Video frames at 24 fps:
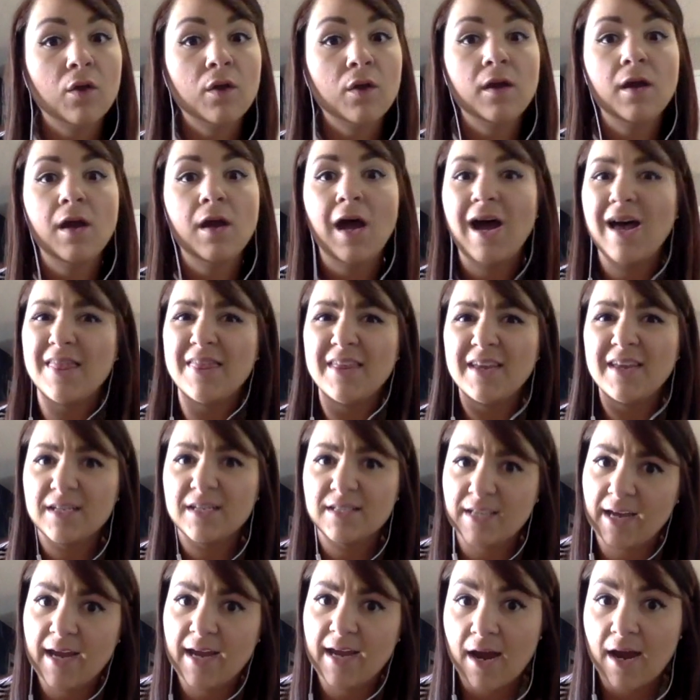I think a
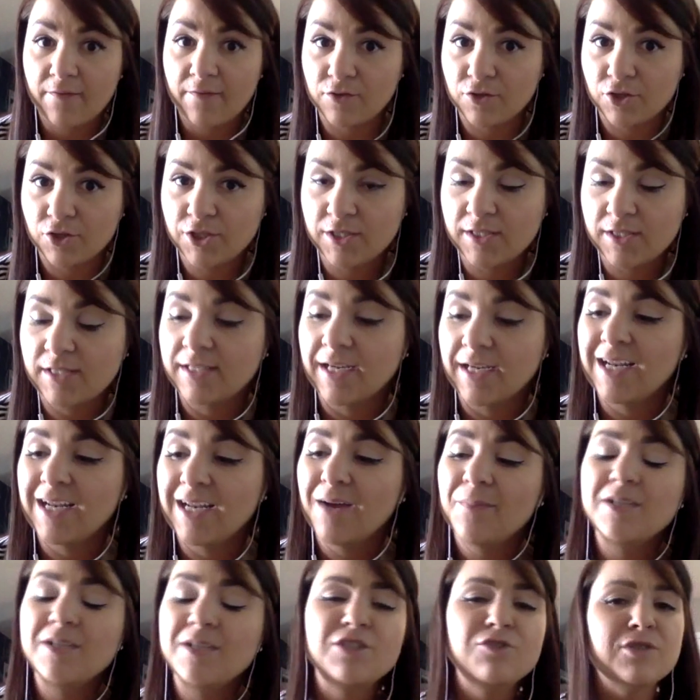day after she signed
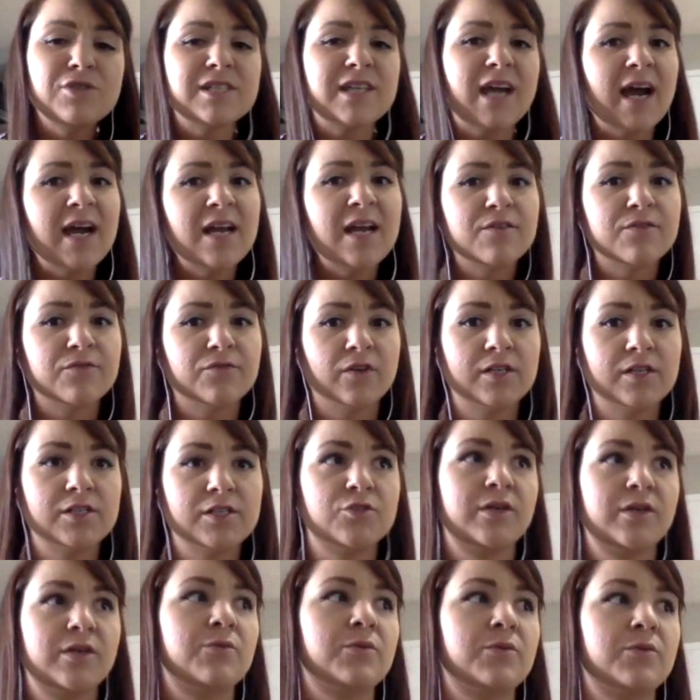up. And she was kind of
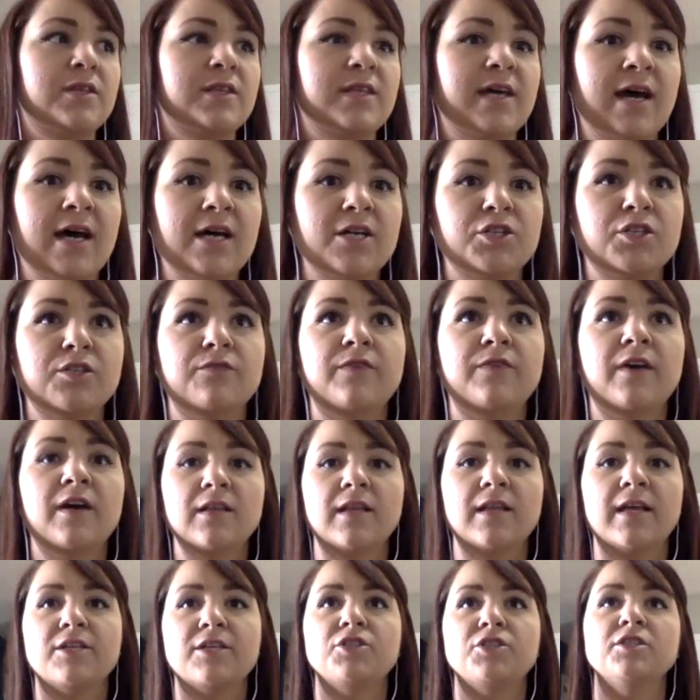frustrated with that. She felt
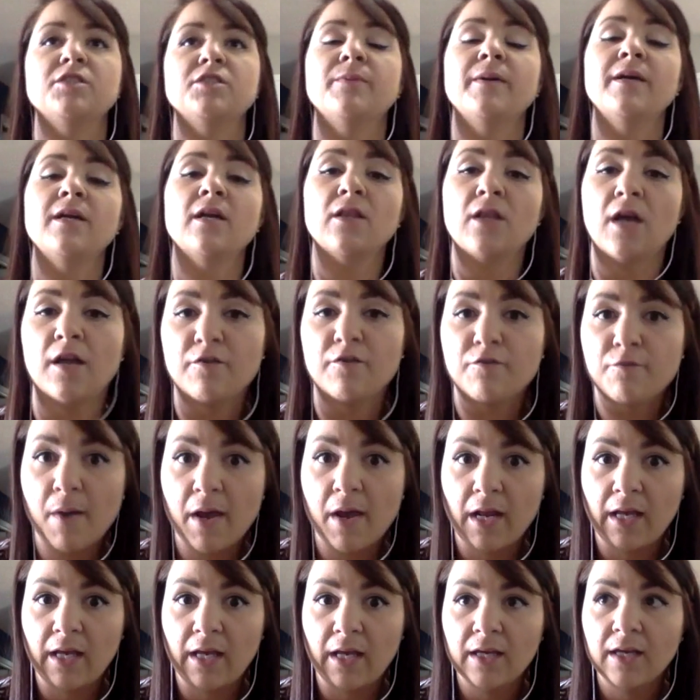like she spent a lot of
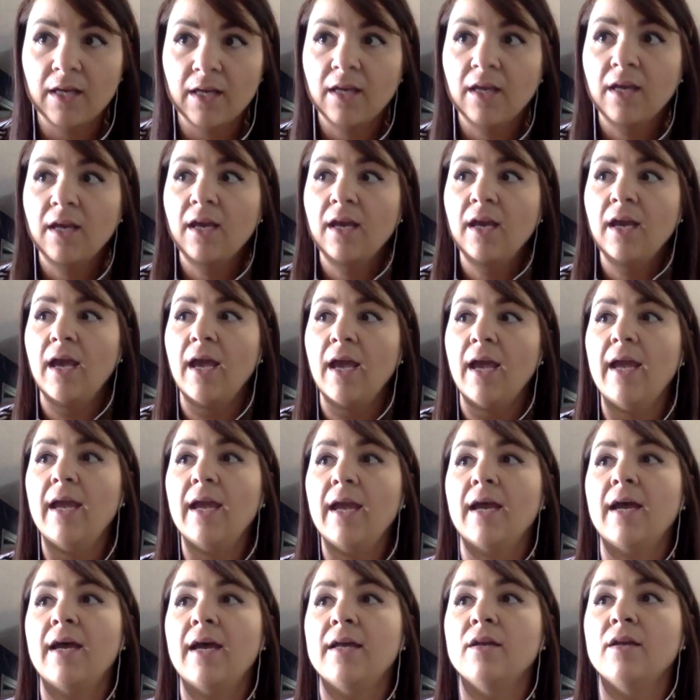money
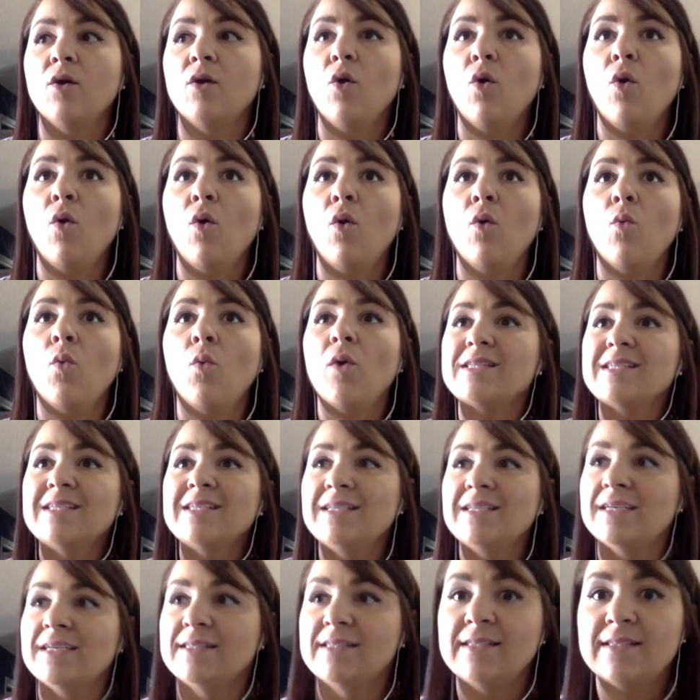and wasn't
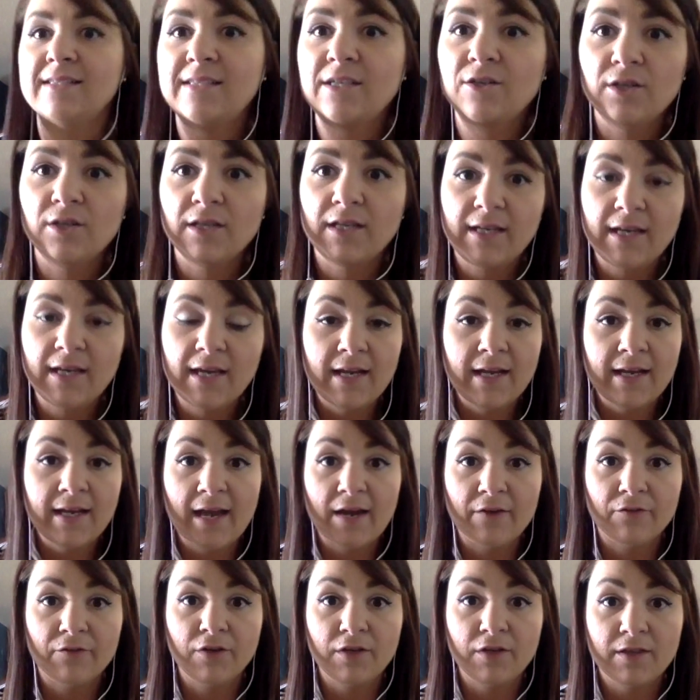necessarily getting
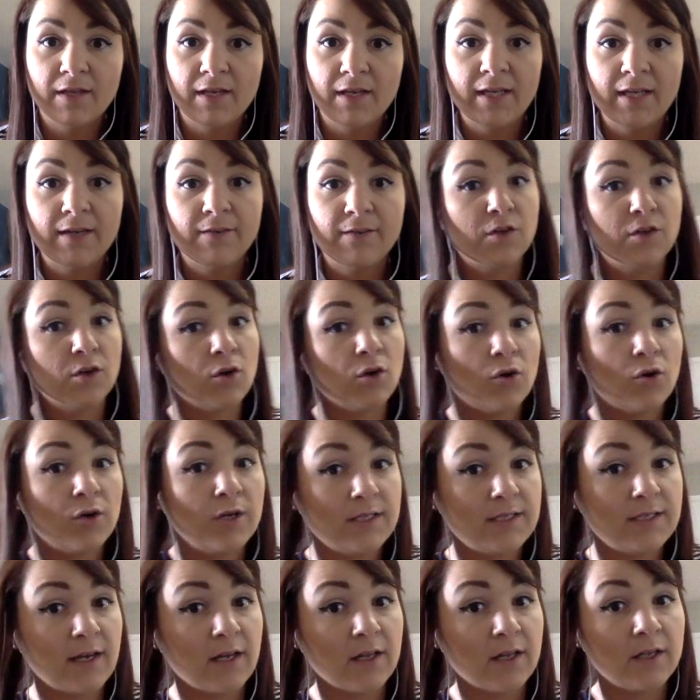everything if they're already
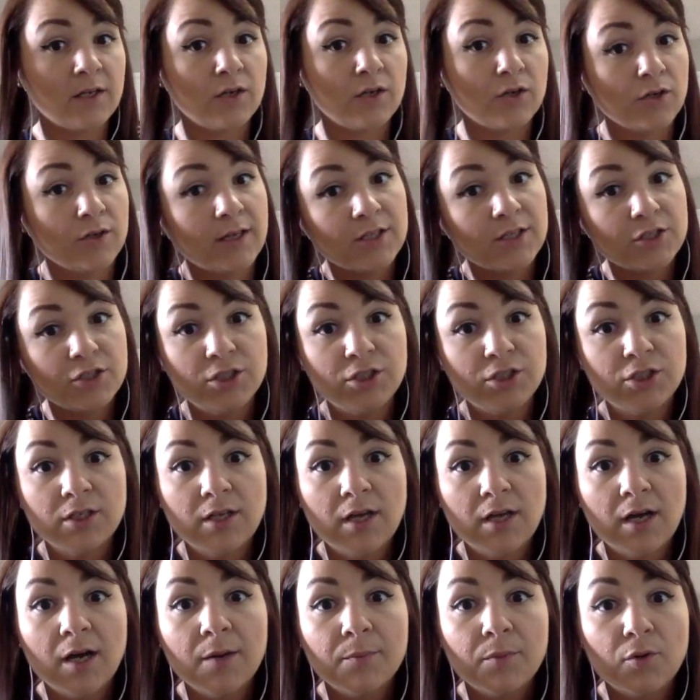telling her that she should
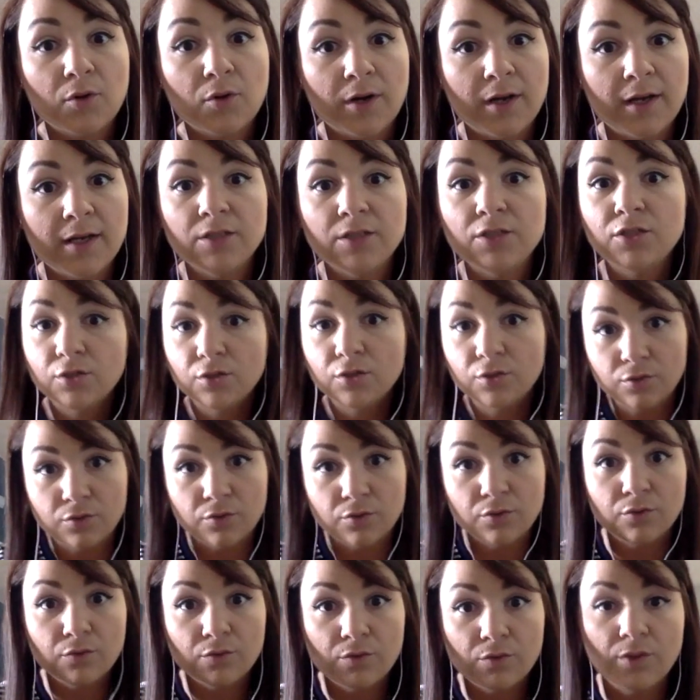upgrade
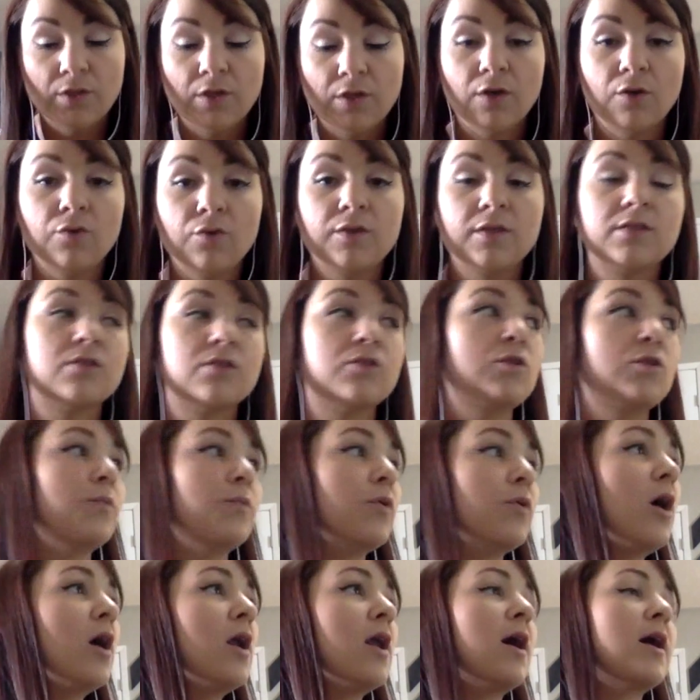to, you know, this new
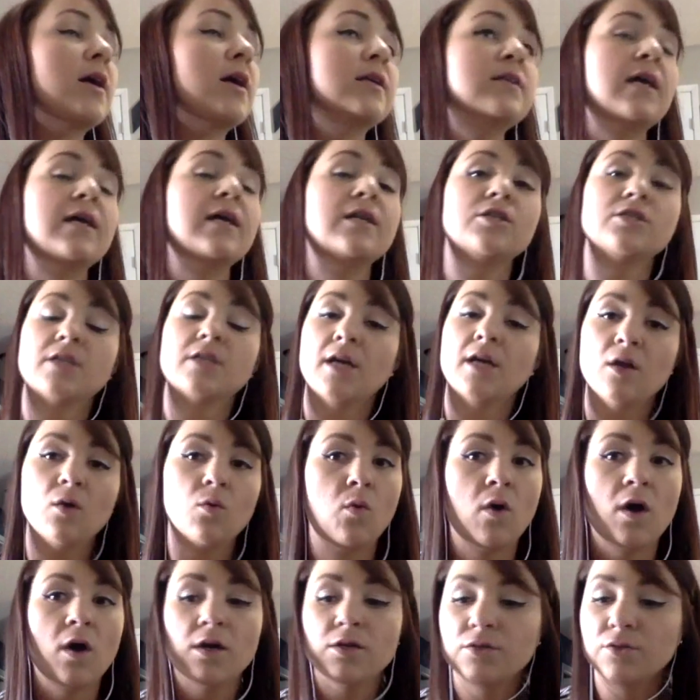product. And I just kind of
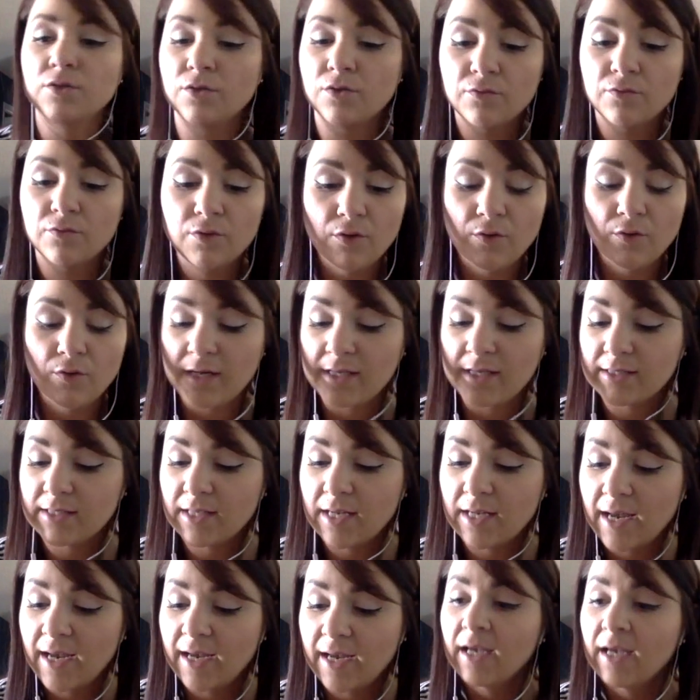walked her through and I said,
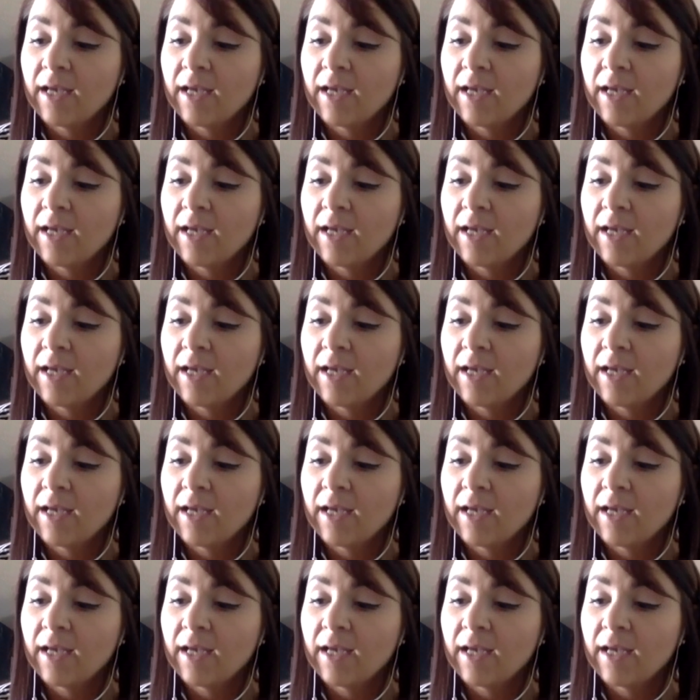hey,